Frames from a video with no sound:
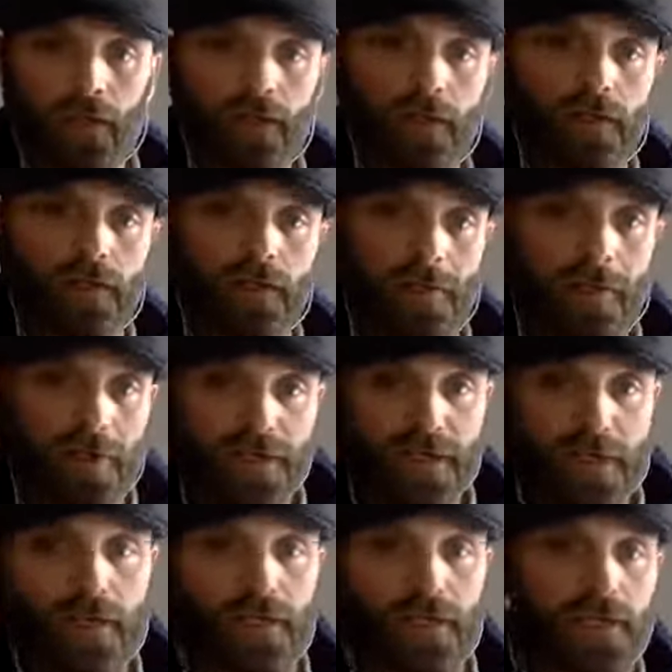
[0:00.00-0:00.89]
And they might
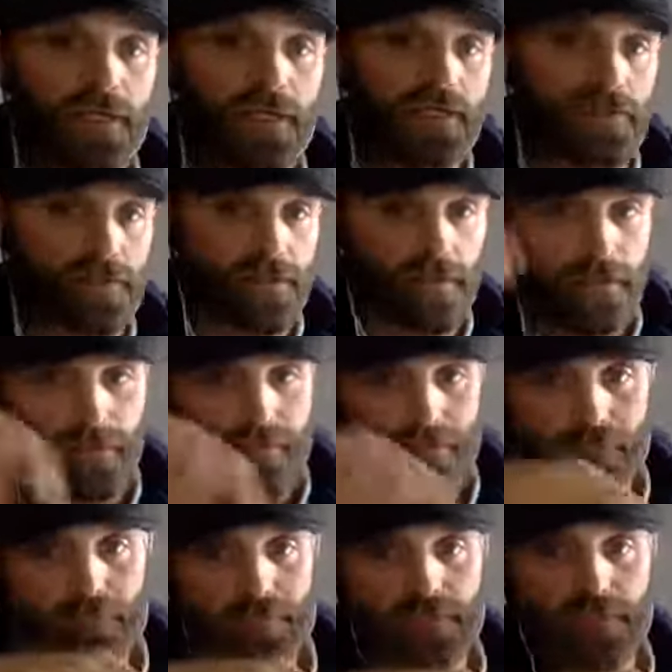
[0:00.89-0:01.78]
say, well, that's the
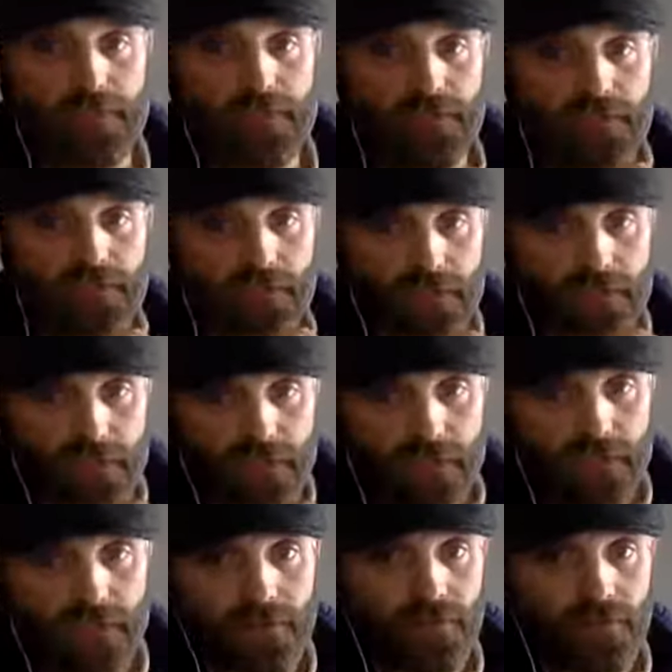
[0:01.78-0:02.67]

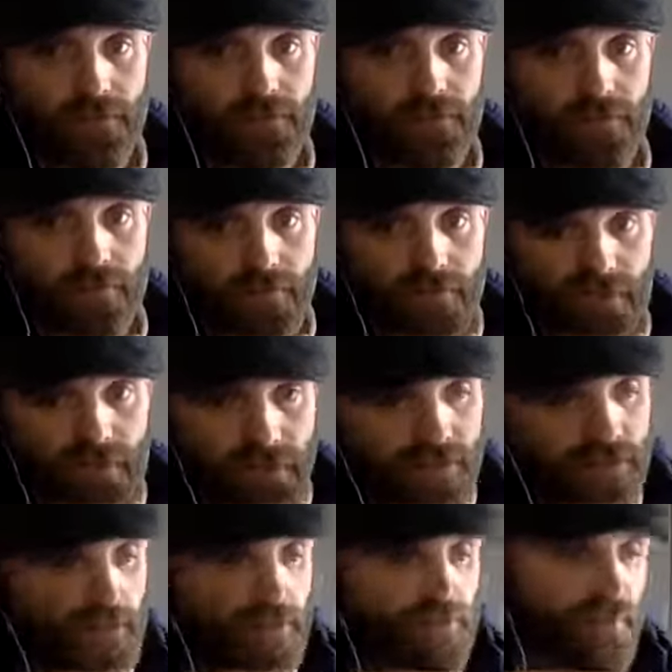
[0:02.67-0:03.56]
consistent,
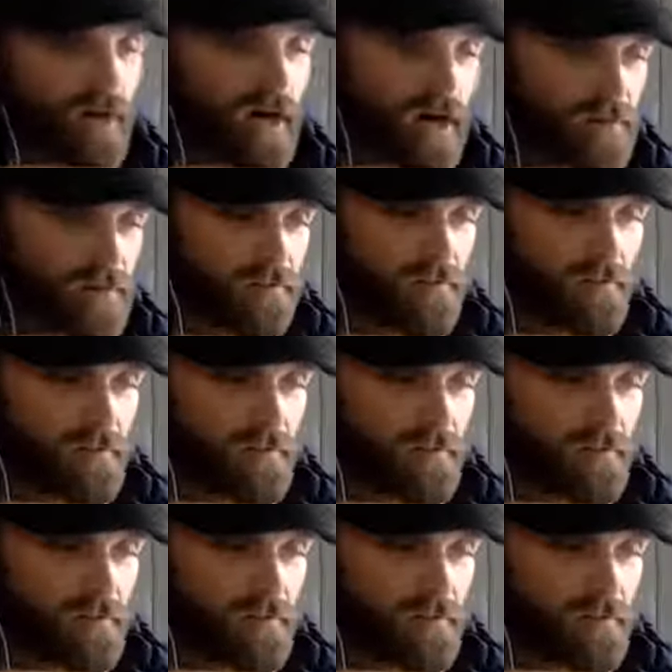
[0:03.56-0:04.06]
persistent part of it